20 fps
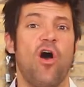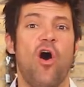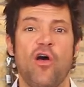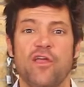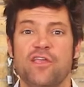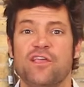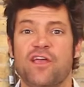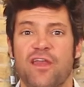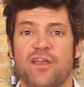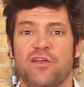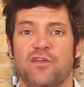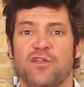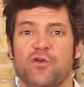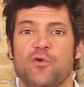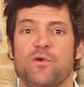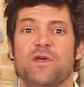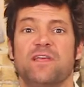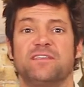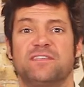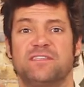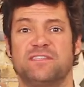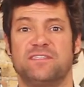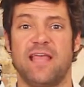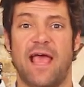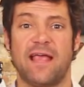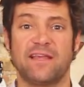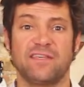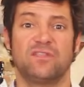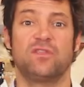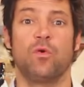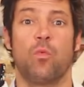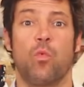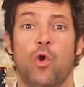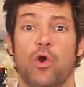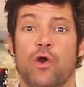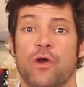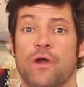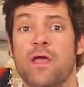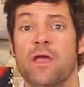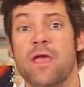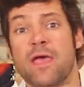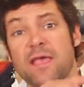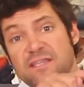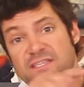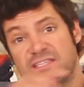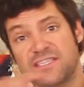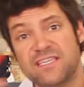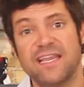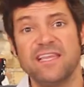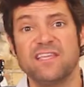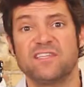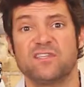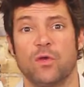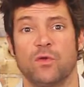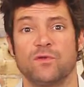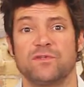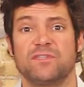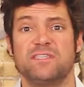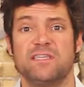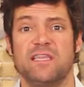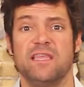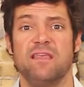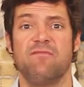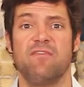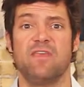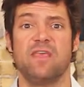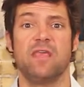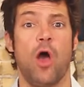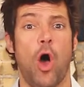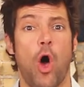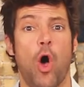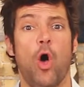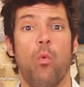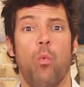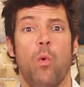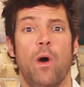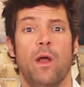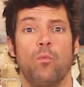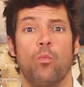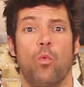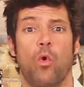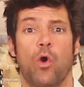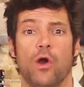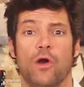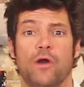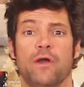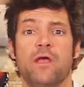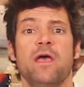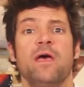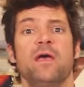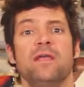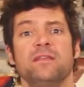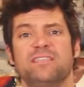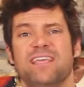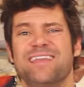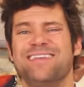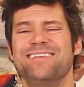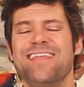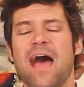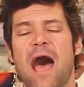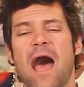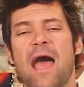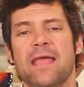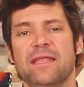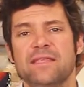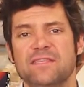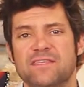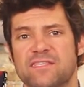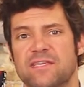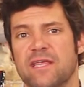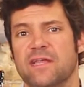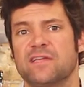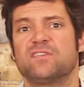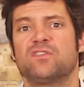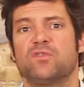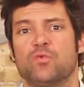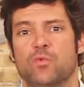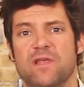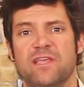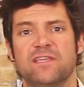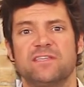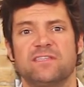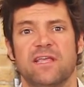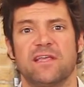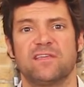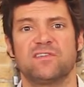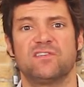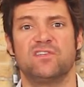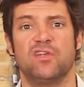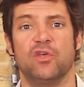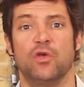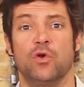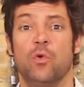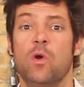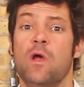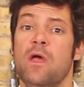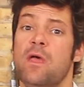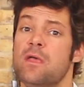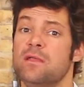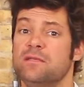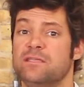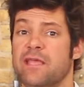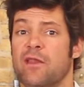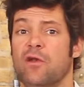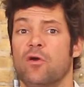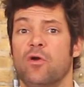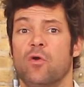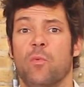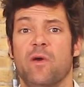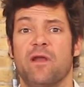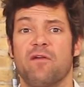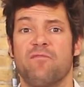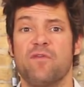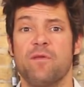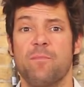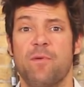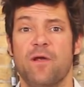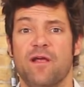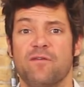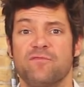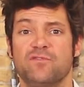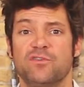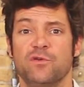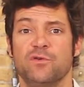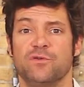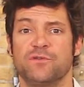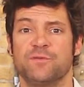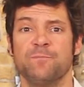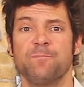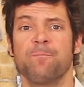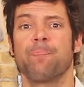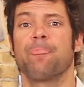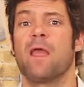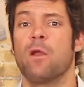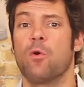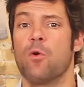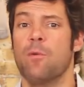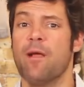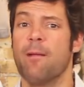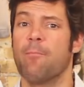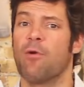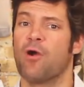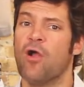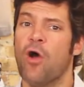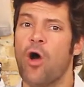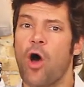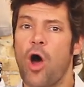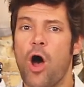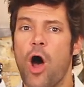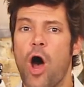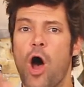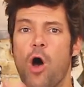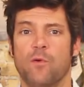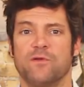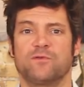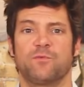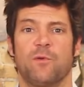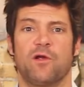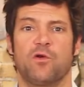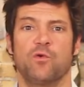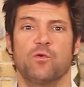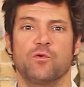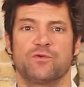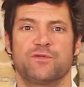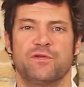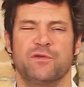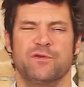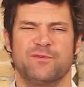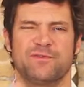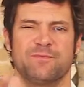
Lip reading: All you gotta do is text the word City Souls TV, all one word, to 96362 to enter to win a free pair of shoes. And remember, always wear cool shoes.